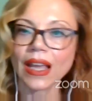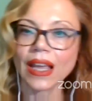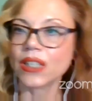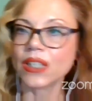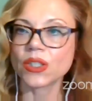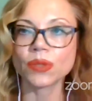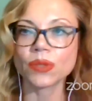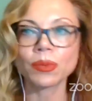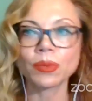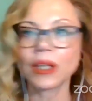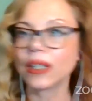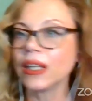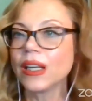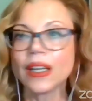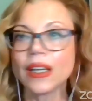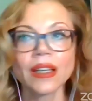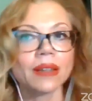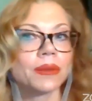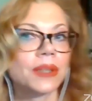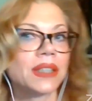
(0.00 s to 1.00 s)
And
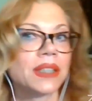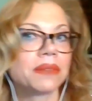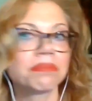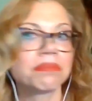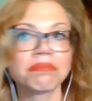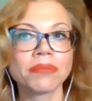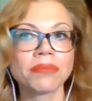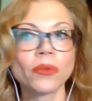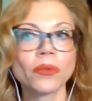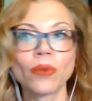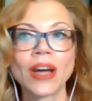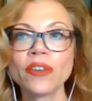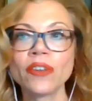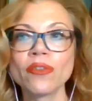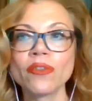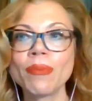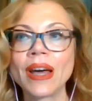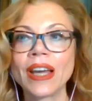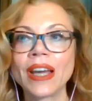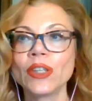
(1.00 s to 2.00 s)
one
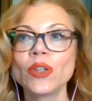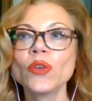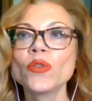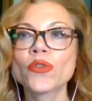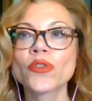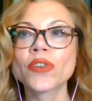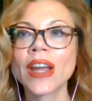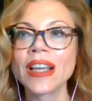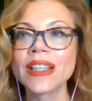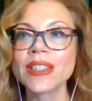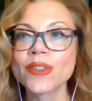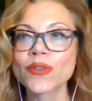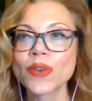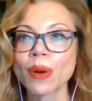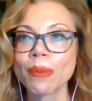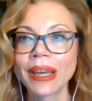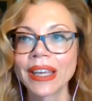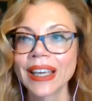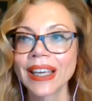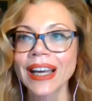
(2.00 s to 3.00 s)
of my new friends
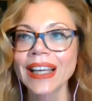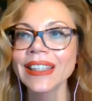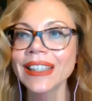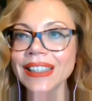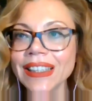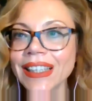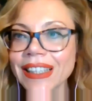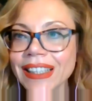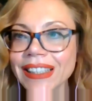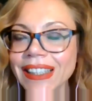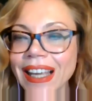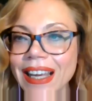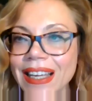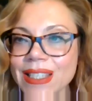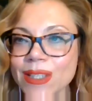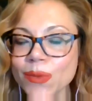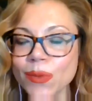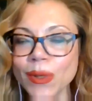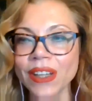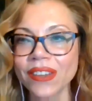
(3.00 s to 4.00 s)
from my Catalan
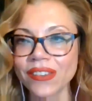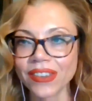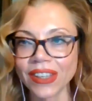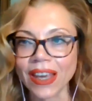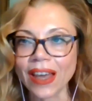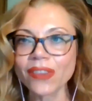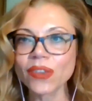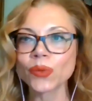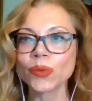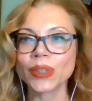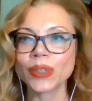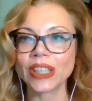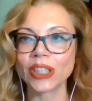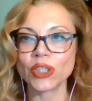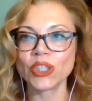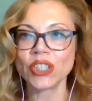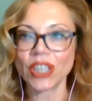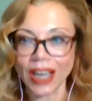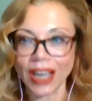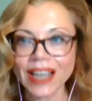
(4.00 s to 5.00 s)
class, the other
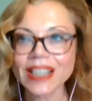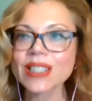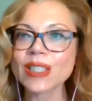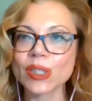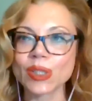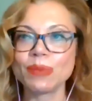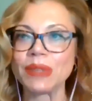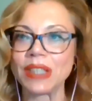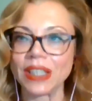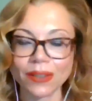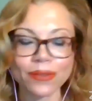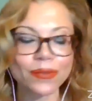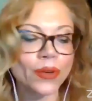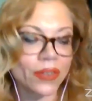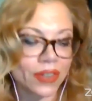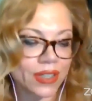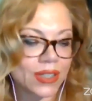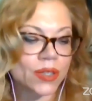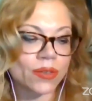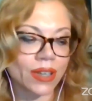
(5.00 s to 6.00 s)
week, she asked me
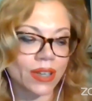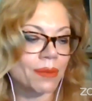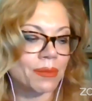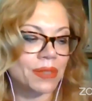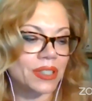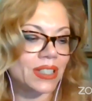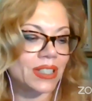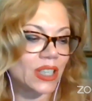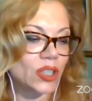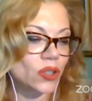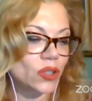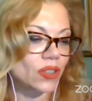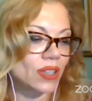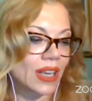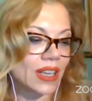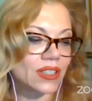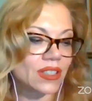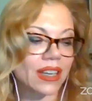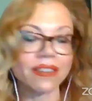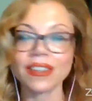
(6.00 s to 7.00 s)
for this recommendation,
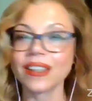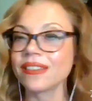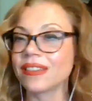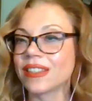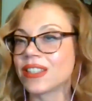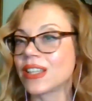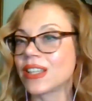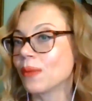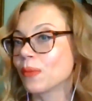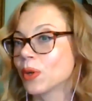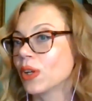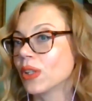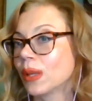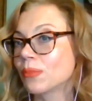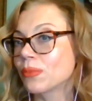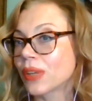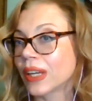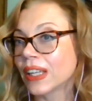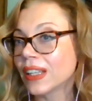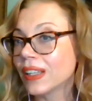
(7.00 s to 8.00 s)
and I think that I'm going
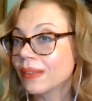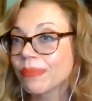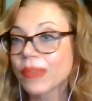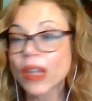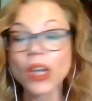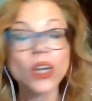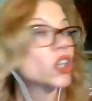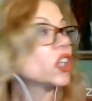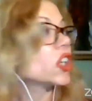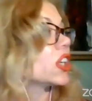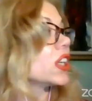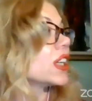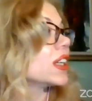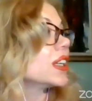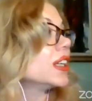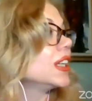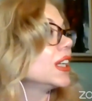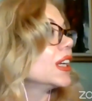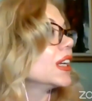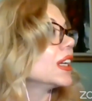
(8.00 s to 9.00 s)
to bring
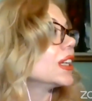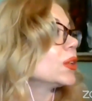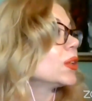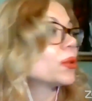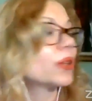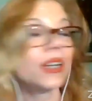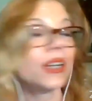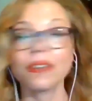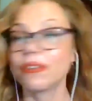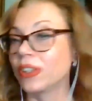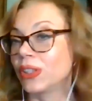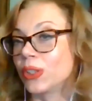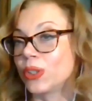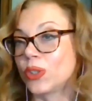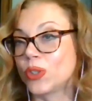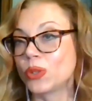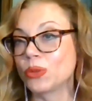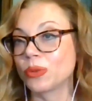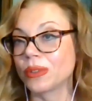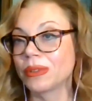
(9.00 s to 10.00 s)
her Yuri
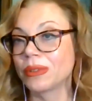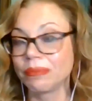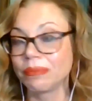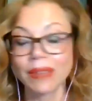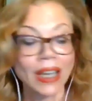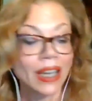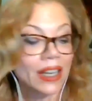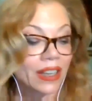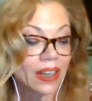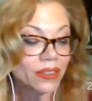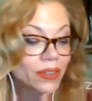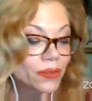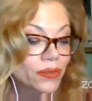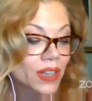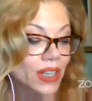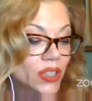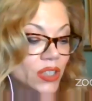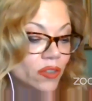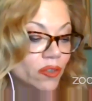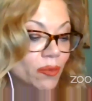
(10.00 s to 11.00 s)
Vinnichuk. Another
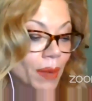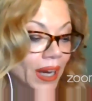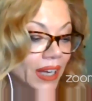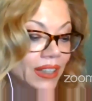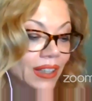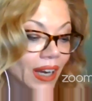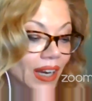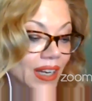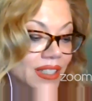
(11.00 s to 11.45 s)
friend of mine